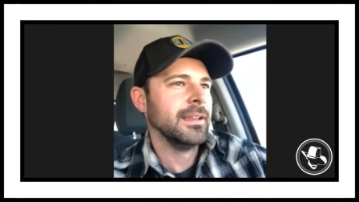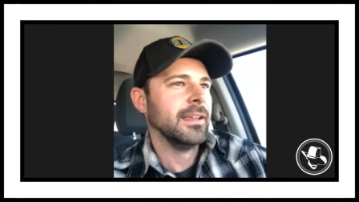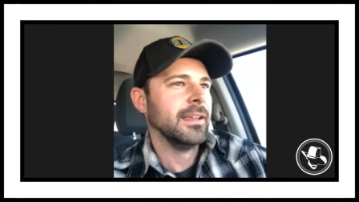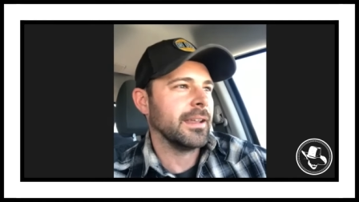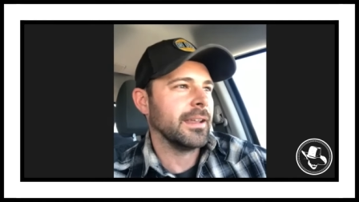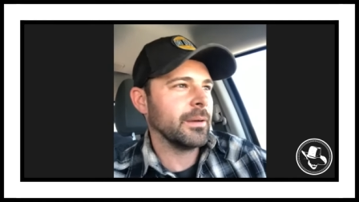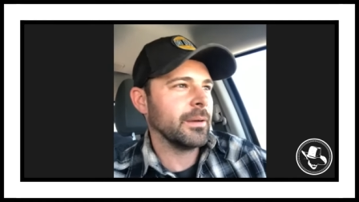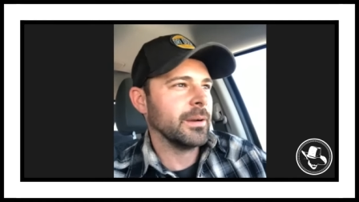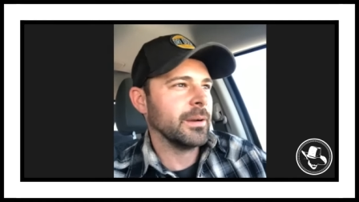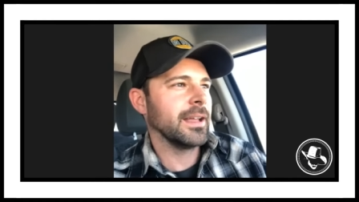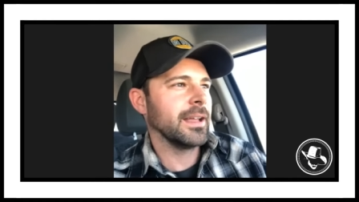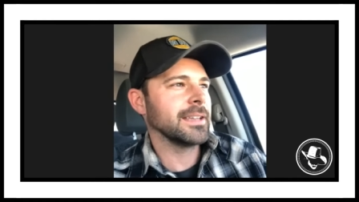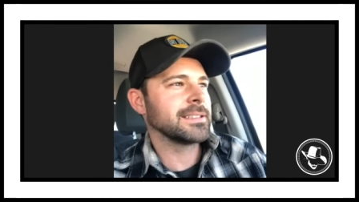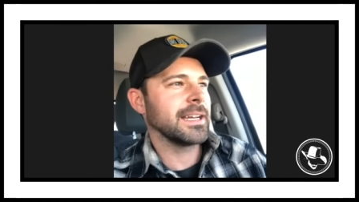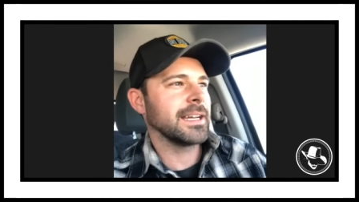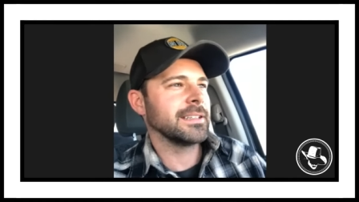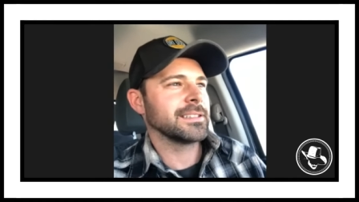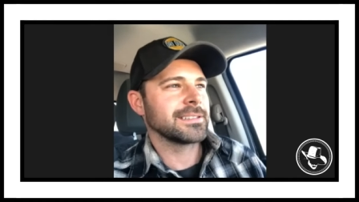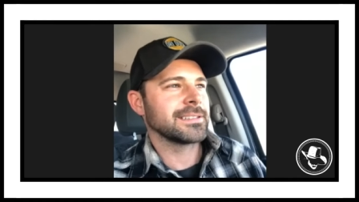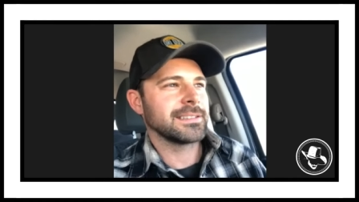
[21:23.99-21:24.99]
And I realized
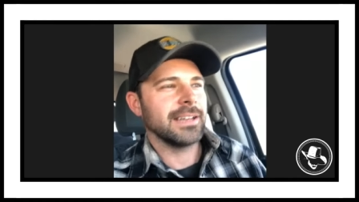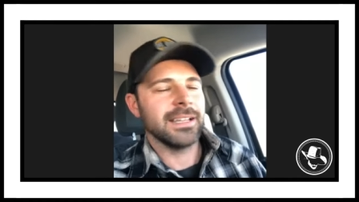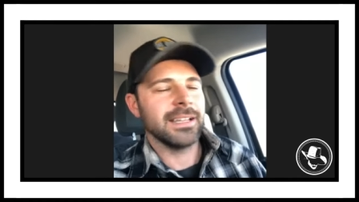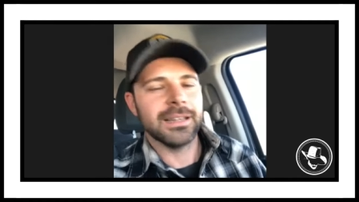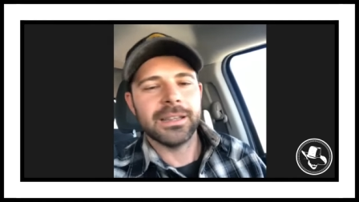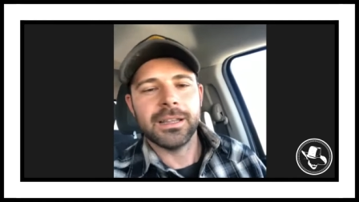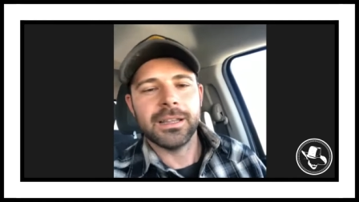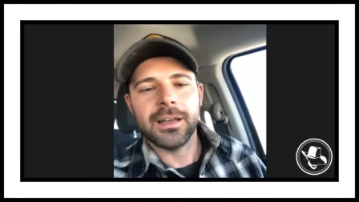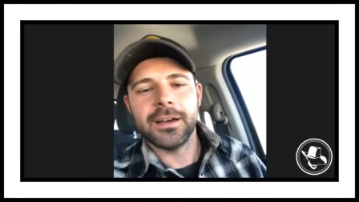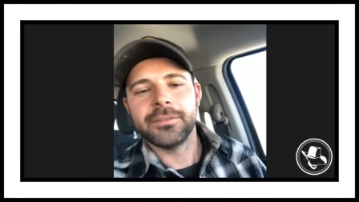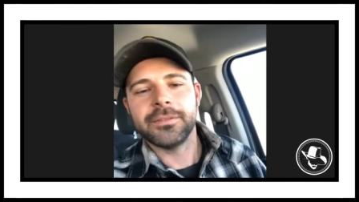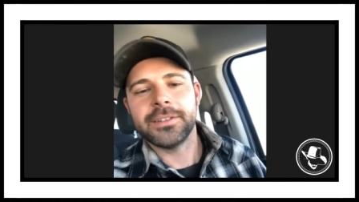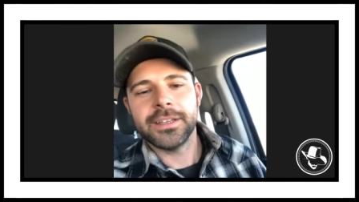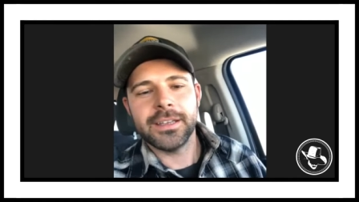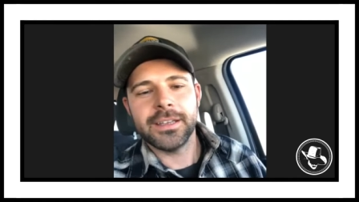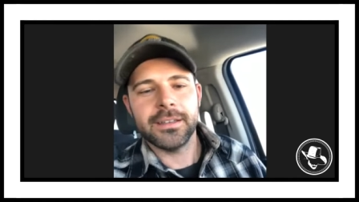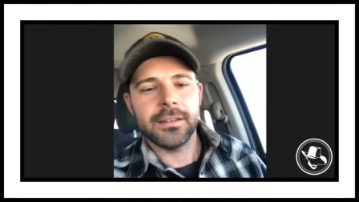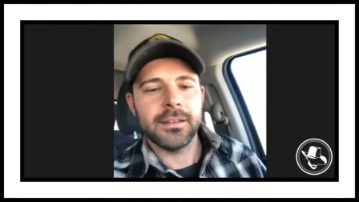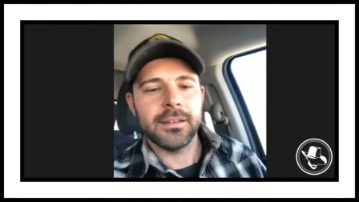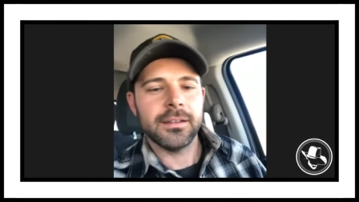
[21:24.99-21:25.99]
I just I loved
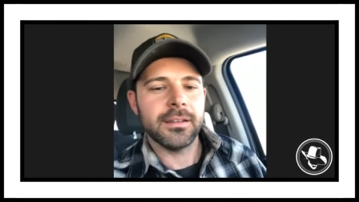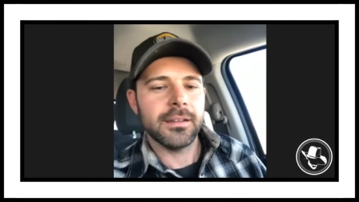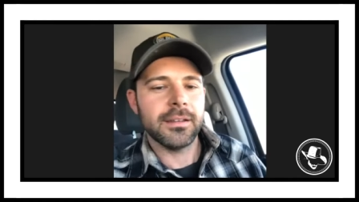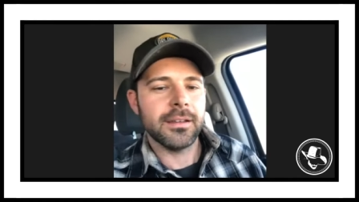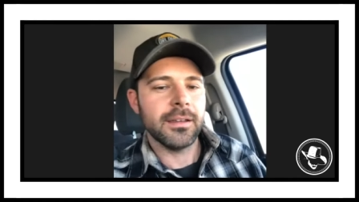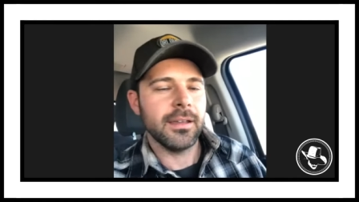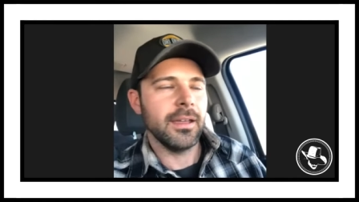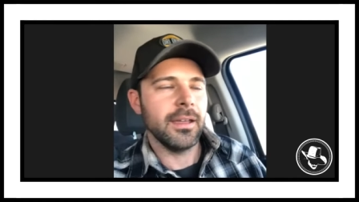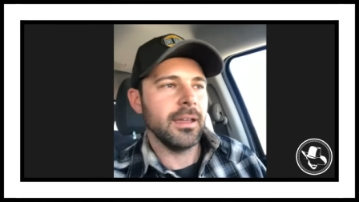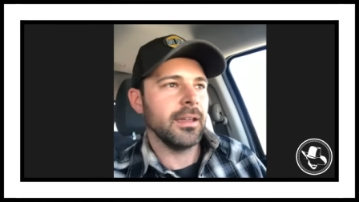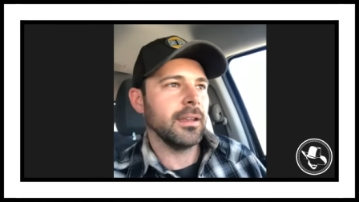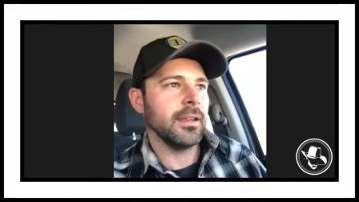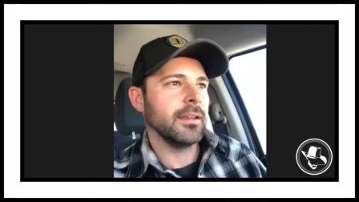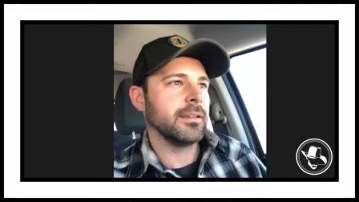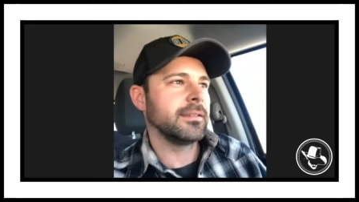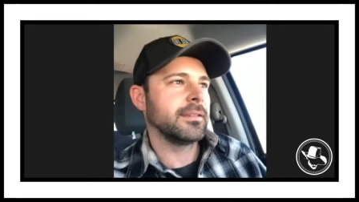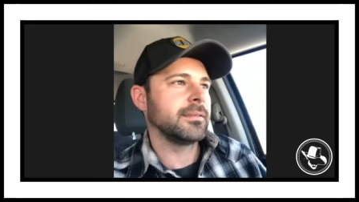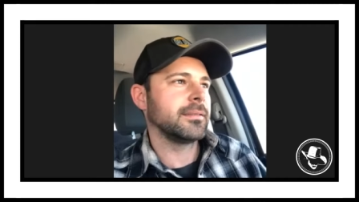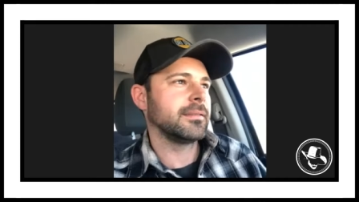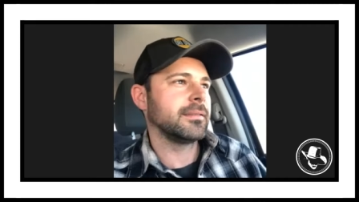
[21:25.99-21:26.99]
it, and
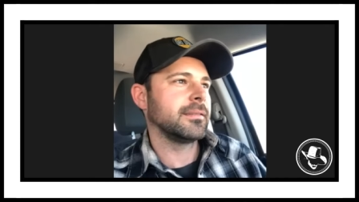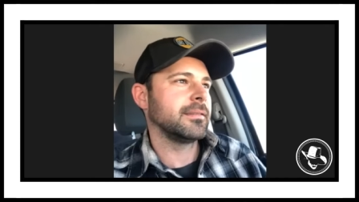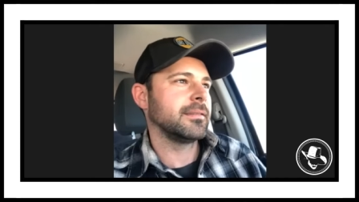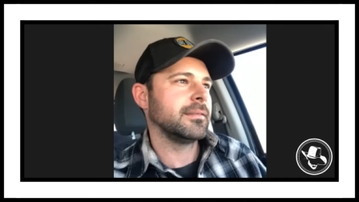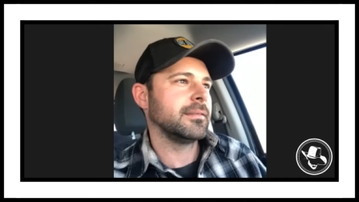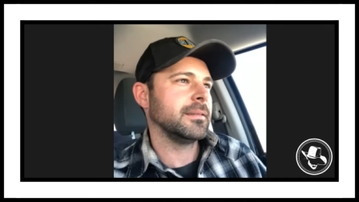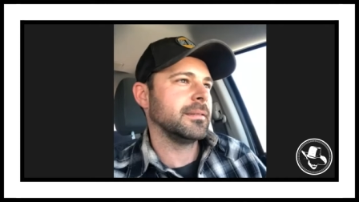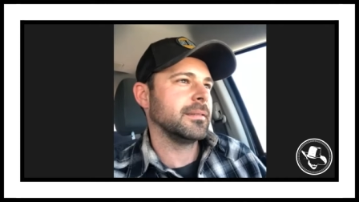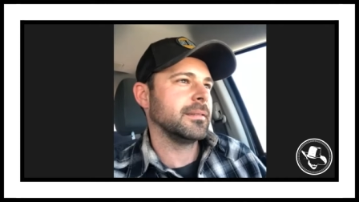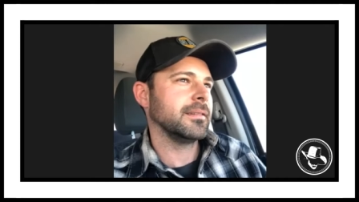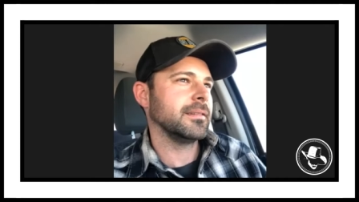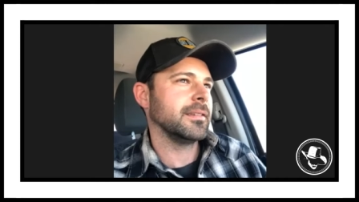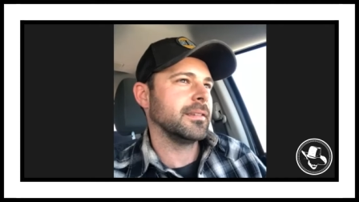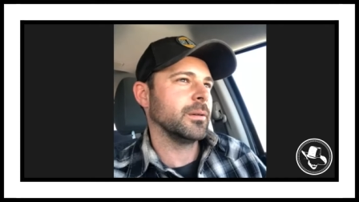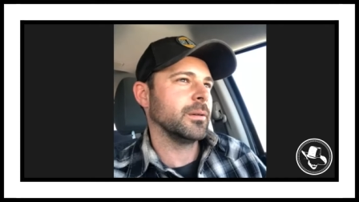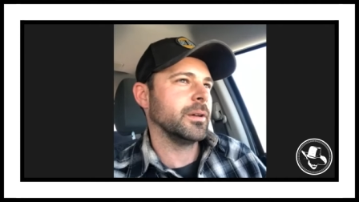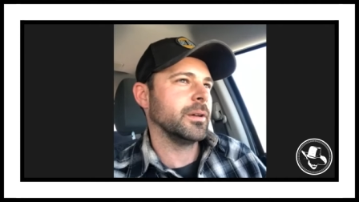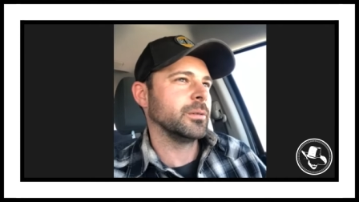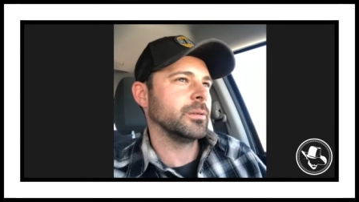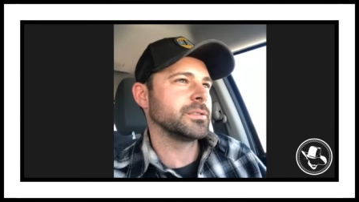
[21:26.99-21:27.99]

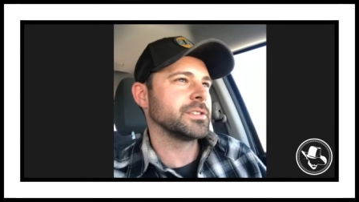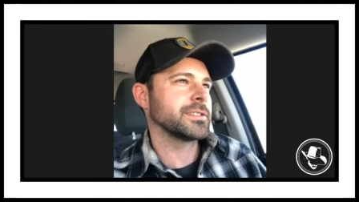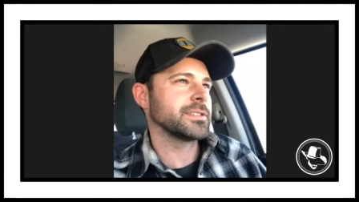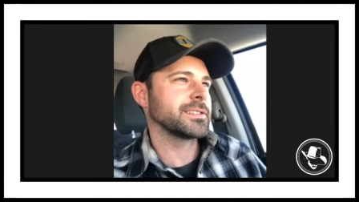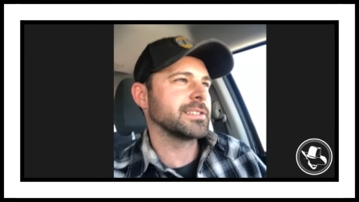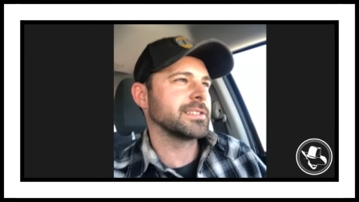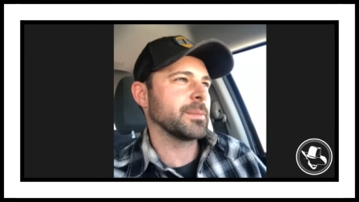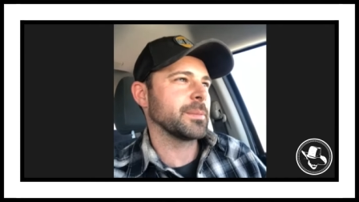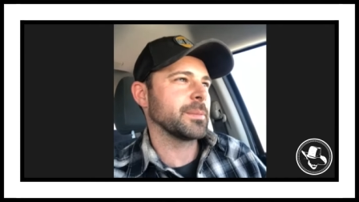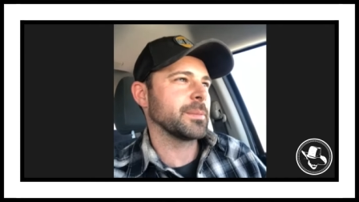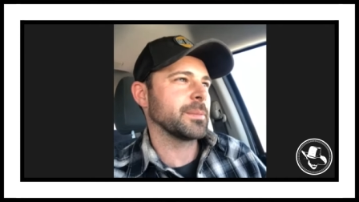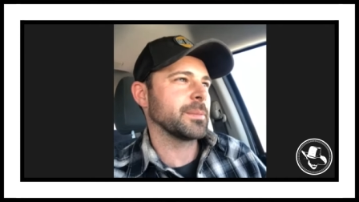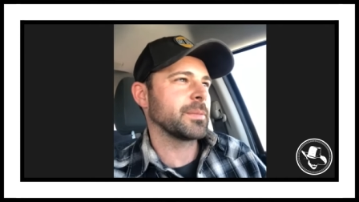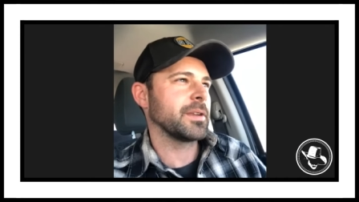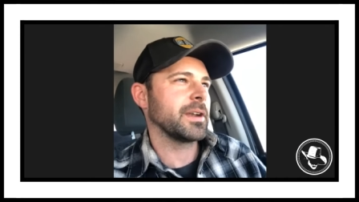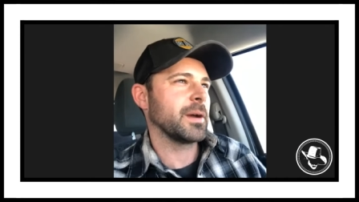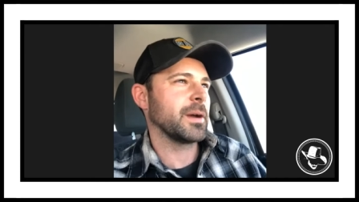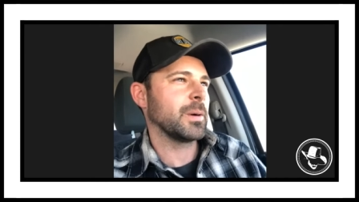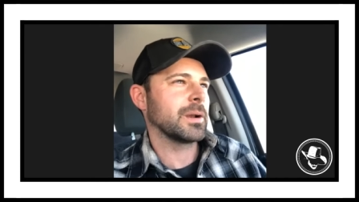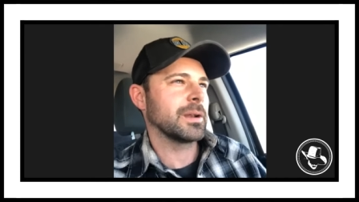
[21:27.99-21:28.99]
it, it was just something I
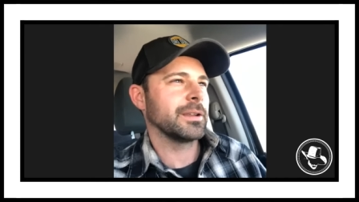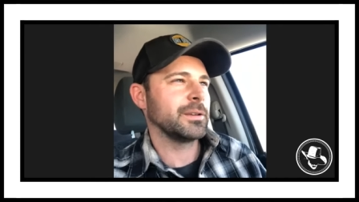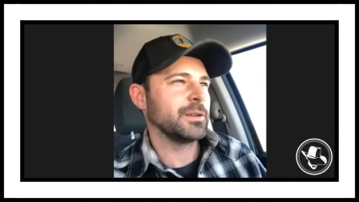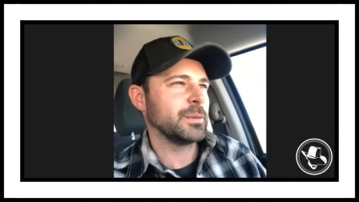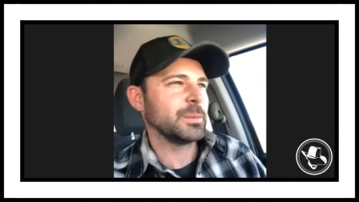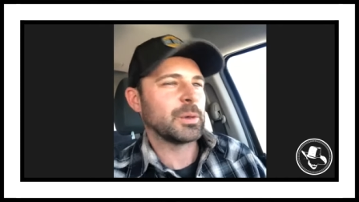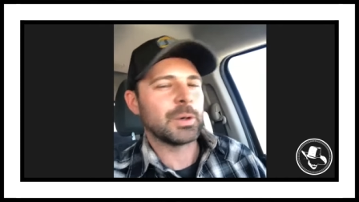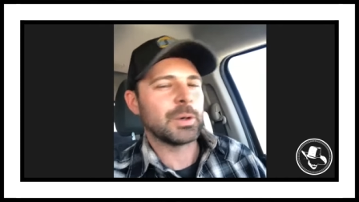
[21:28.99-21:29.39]
wanted to do more.